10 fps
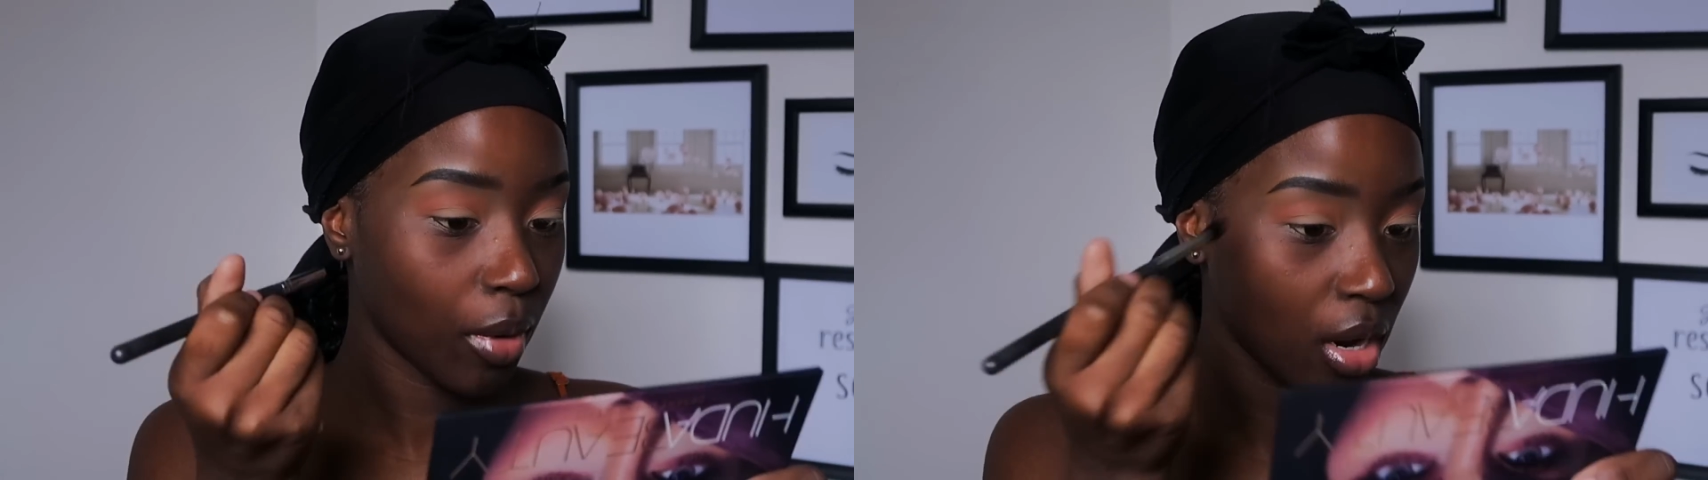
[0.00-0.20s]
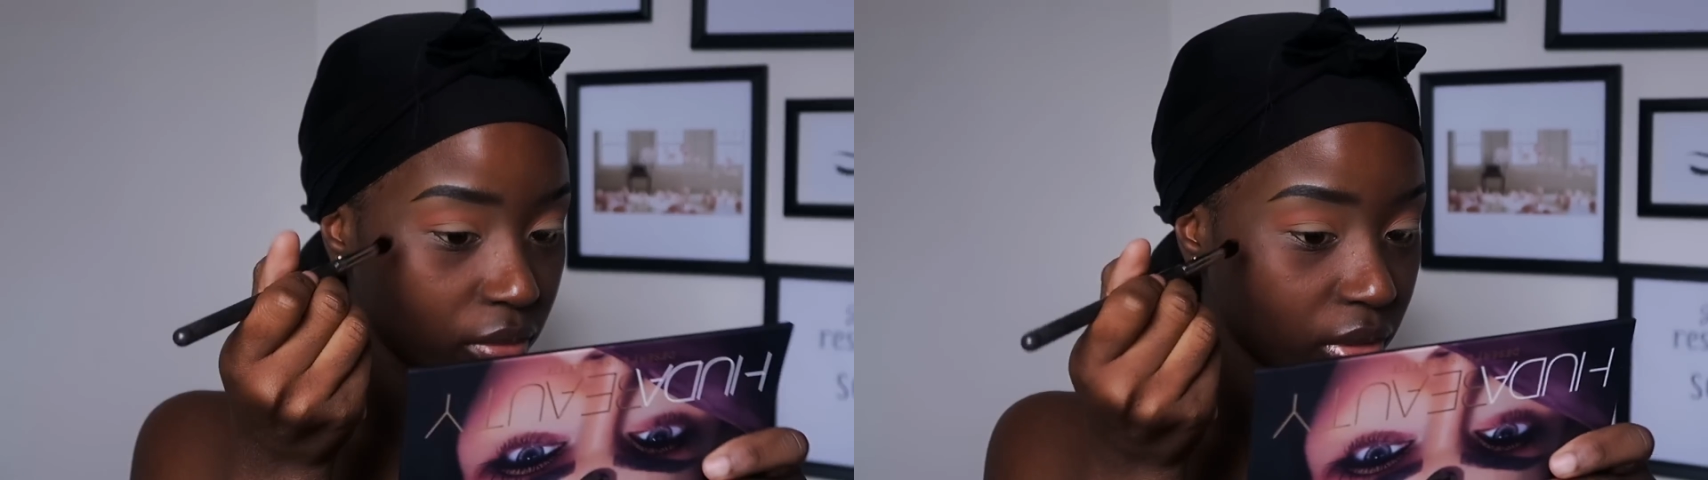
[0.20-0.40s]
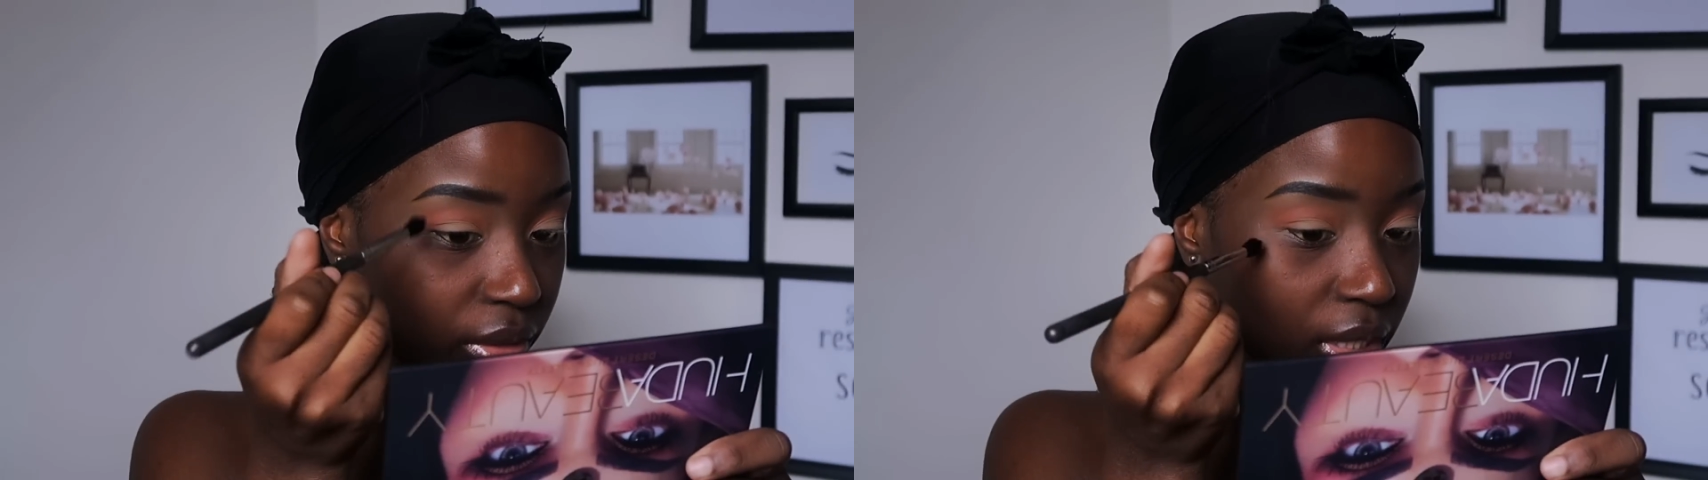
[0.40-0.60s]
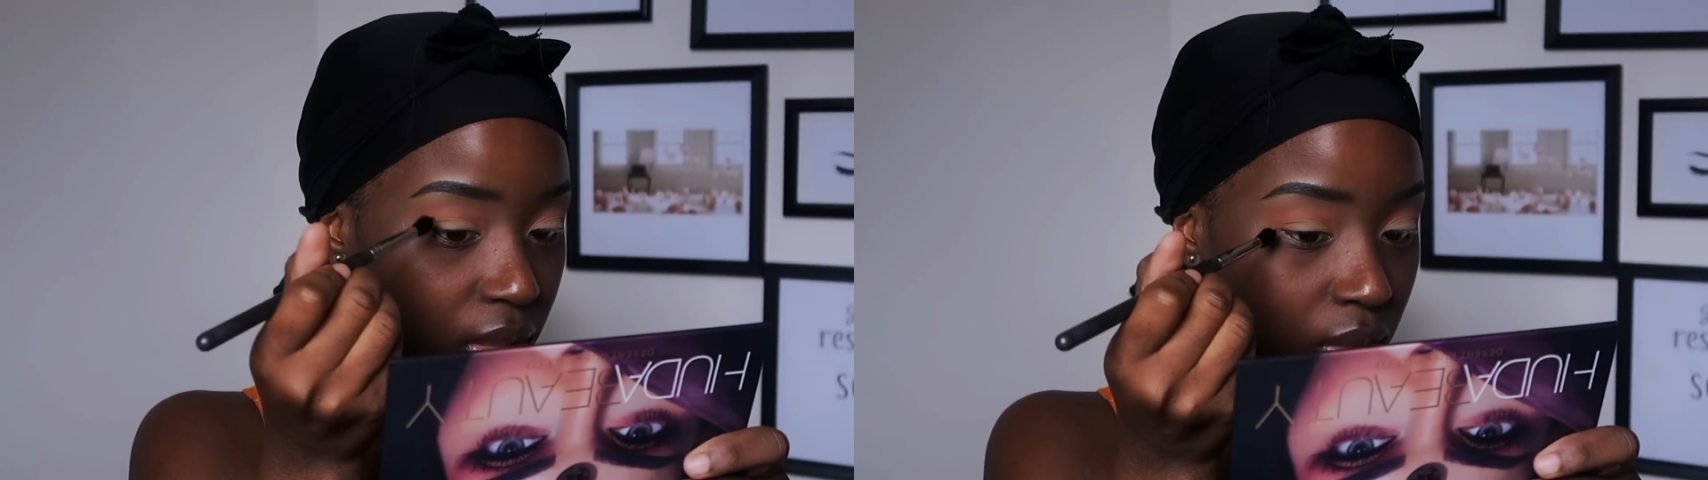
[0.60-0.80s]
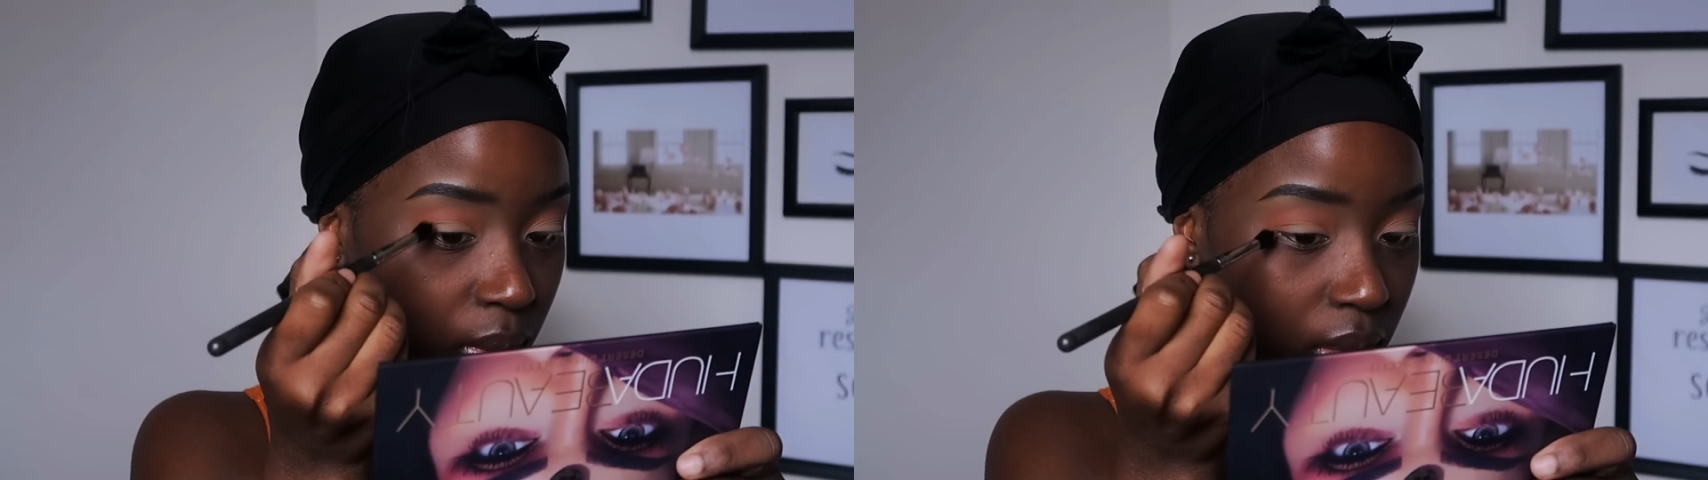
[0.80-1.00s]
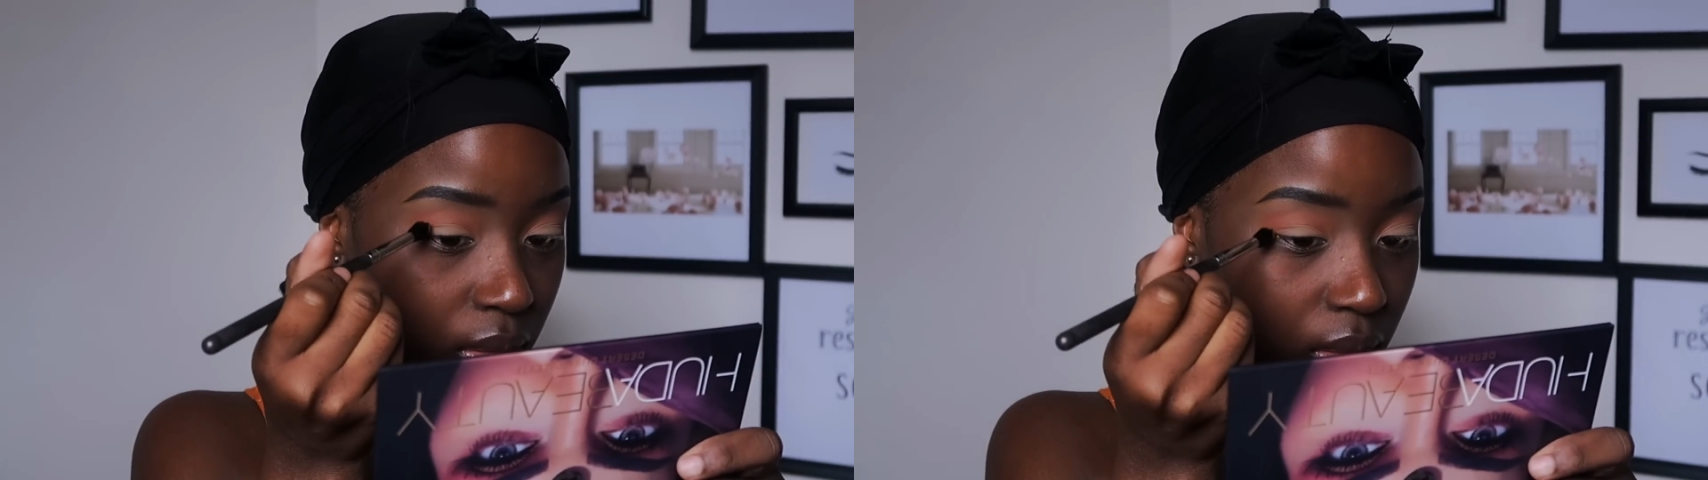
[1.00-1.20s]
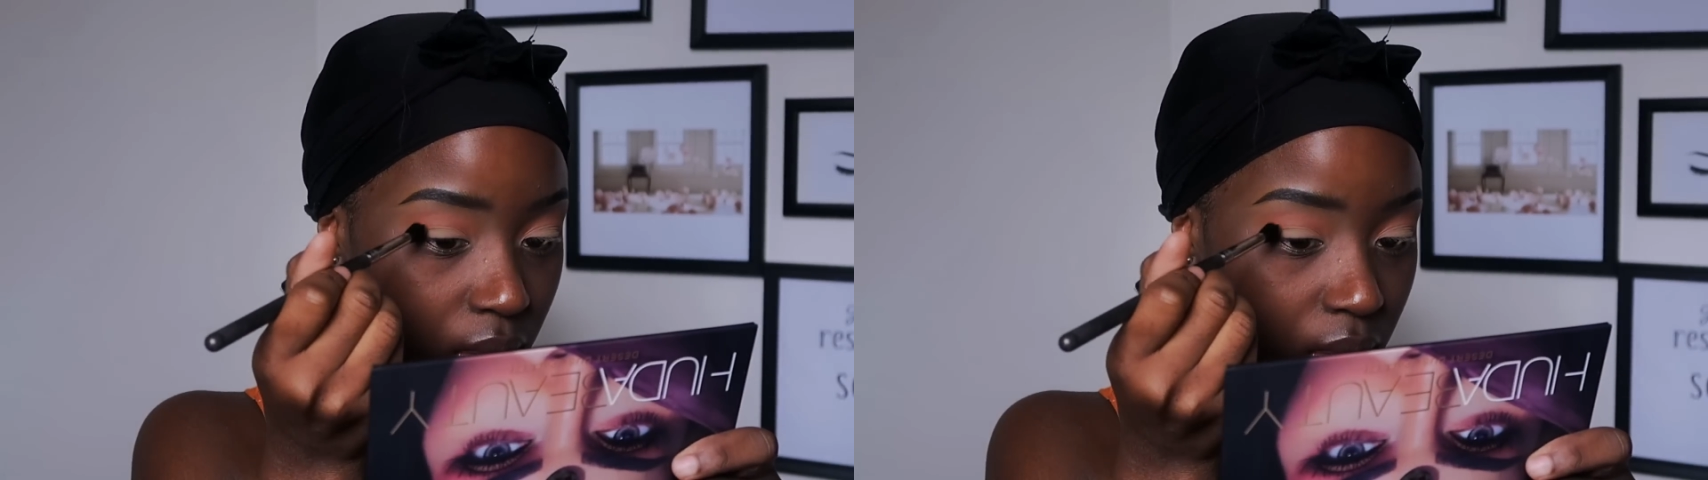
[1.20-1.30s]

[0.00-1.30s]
part of the crease as well.